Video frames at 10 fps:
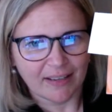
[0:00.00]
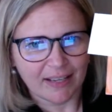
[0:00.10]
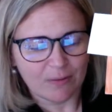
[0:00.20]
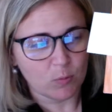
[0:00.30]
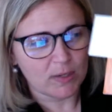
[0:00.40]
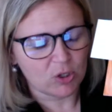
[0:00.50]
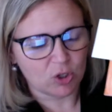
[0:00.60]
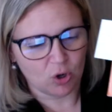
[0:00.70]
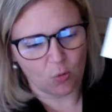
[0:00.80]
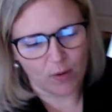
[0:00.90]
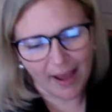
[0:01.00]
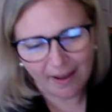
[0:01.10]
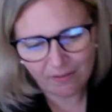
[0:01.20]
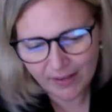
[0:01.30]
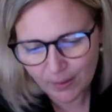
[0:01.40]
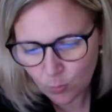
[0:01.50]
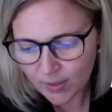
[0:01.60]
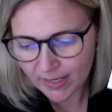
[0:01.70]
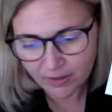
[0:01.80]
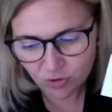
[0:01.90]
If we don't have him, we
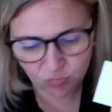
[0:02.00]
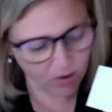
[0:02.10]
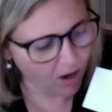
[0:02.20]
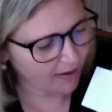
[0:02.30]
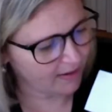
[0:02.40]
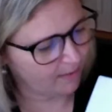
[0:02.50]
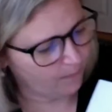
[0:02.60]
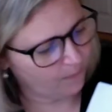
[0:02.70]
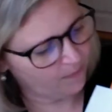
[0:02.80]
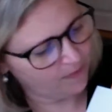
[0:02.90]
can draw him.